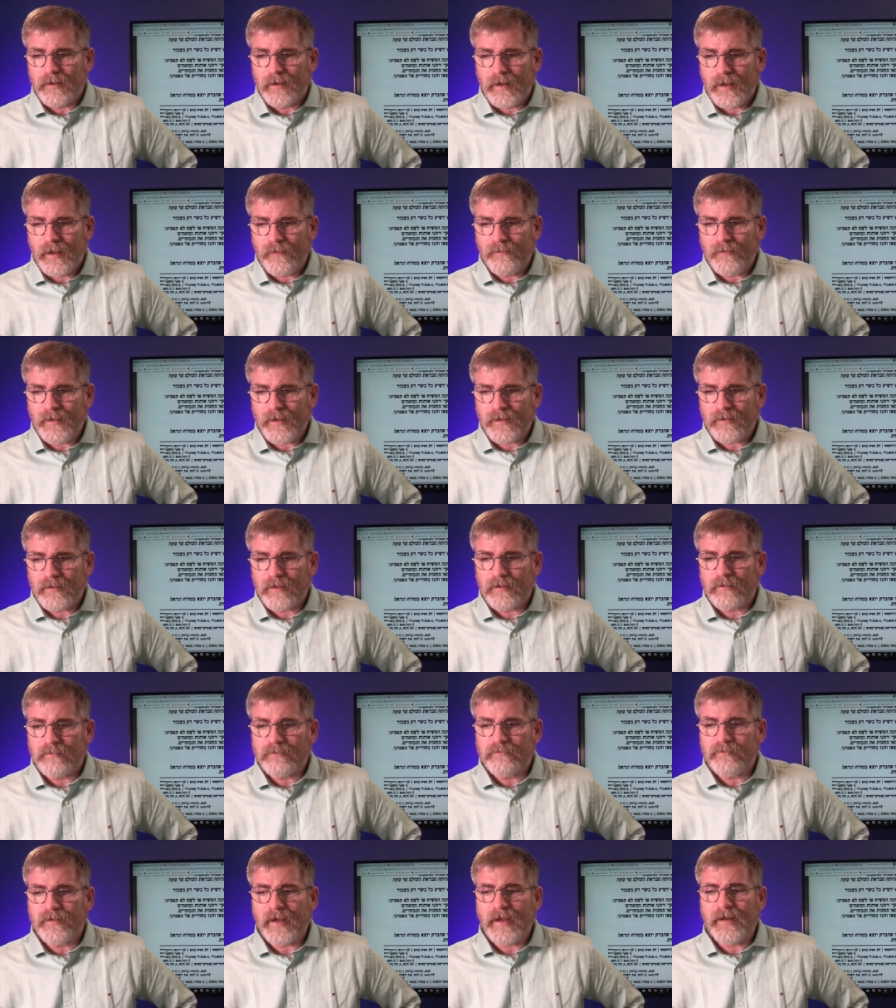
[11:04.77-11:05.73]
and then
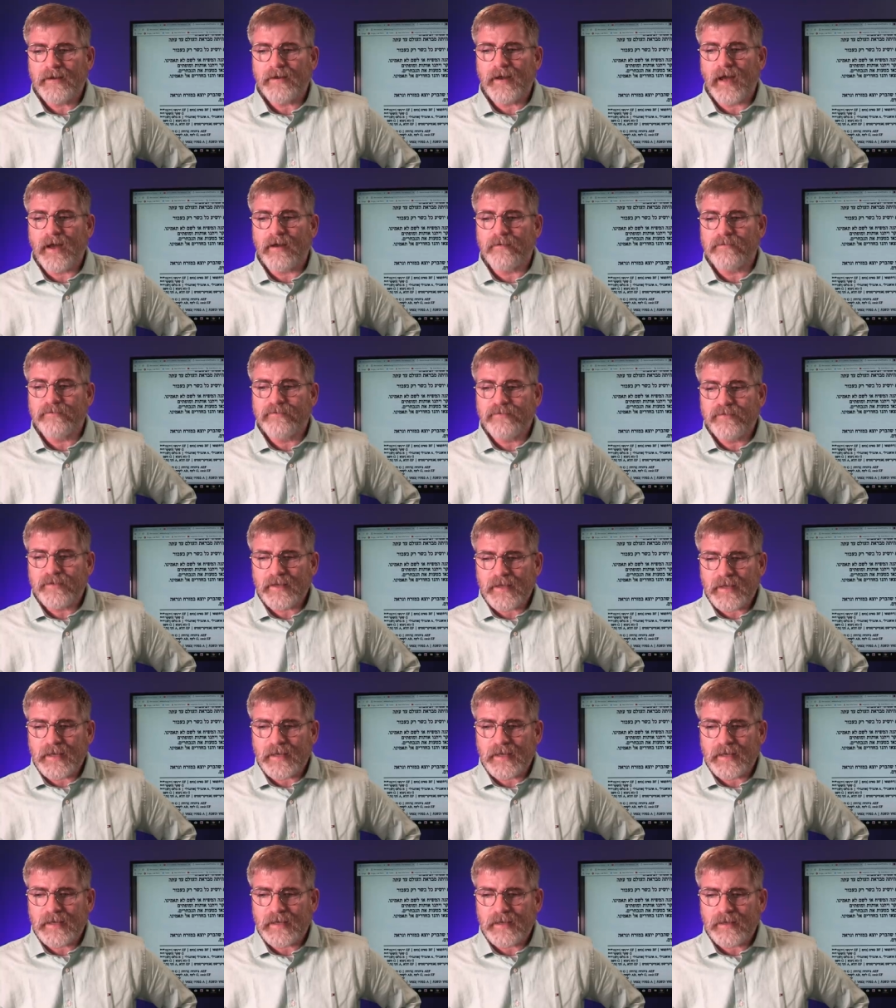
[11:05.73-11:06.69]

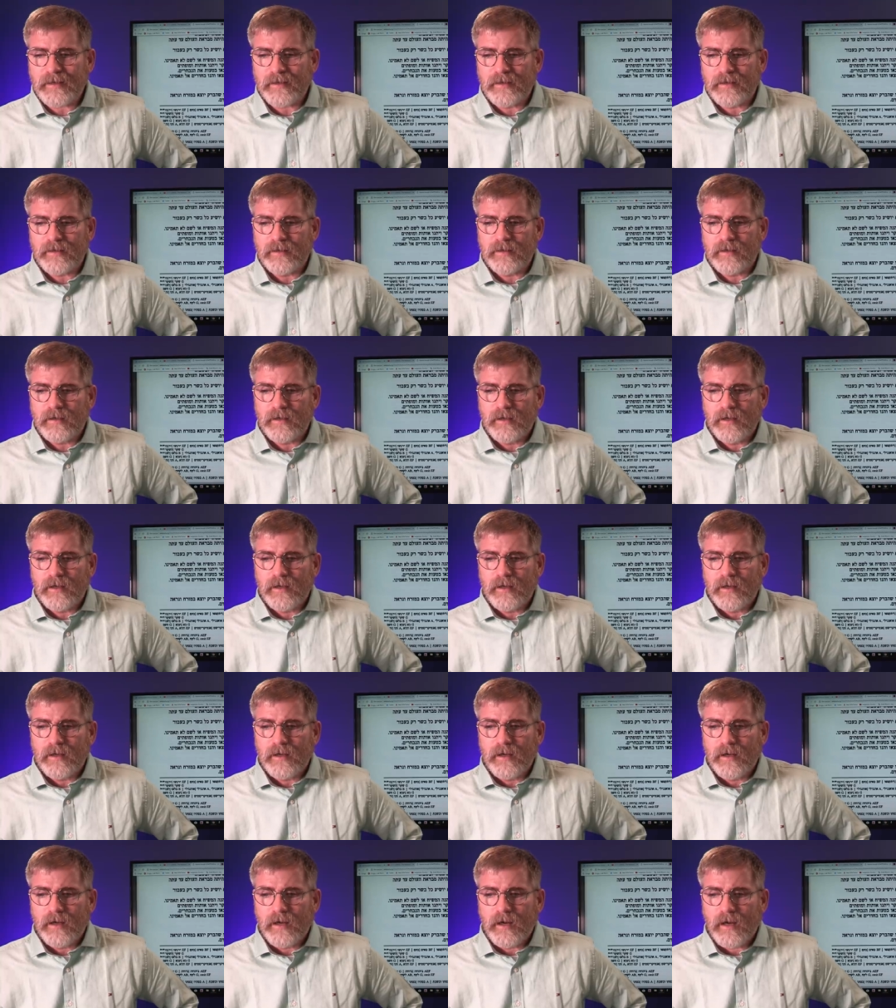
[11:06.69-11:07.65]
Venavi
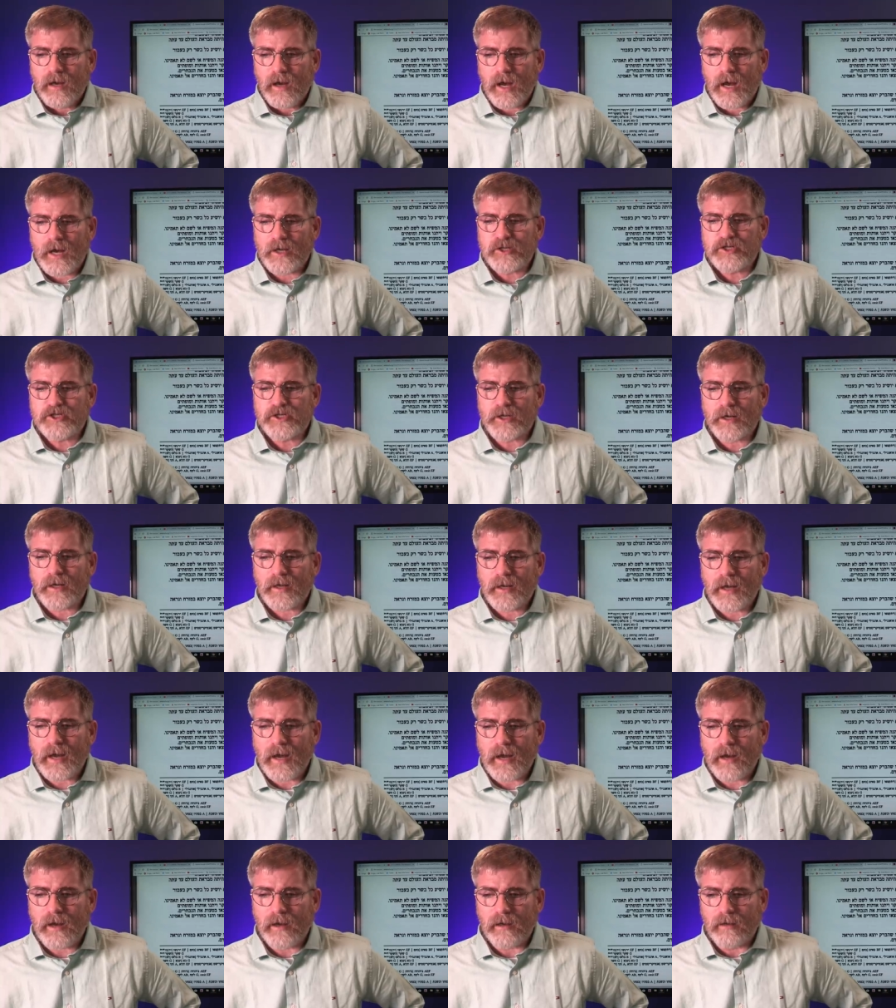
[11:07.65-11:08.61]

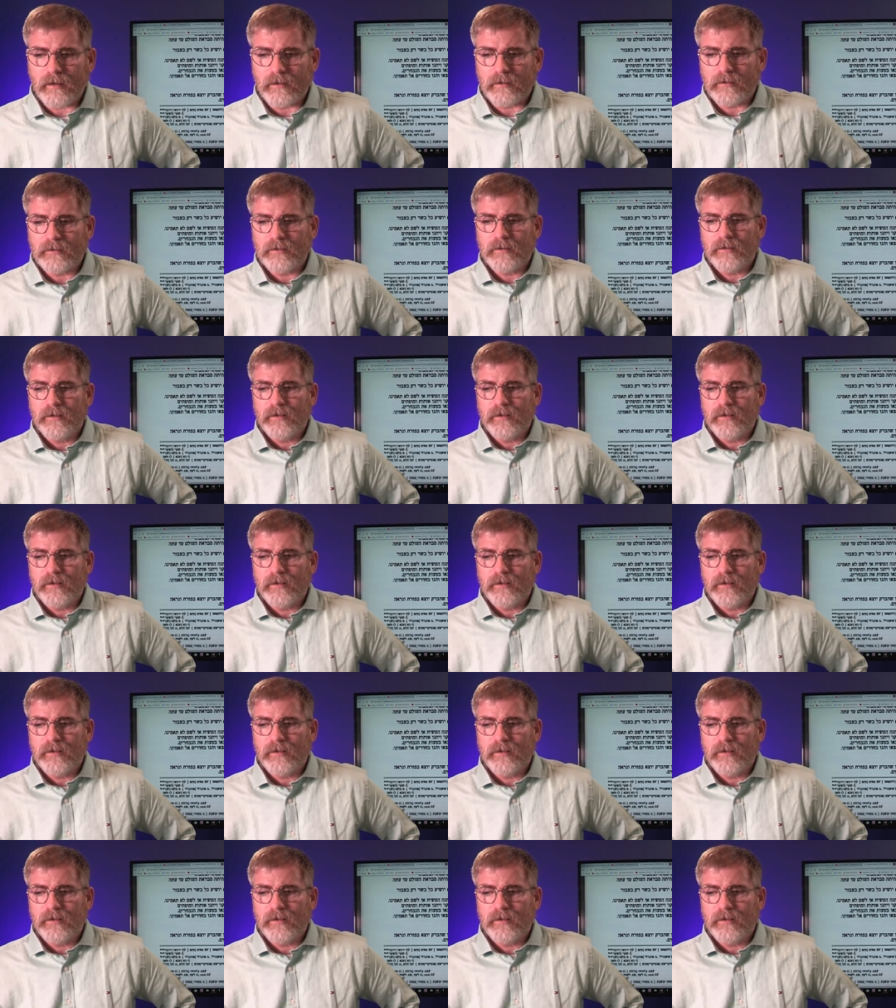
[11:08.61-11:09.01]
HaShakar.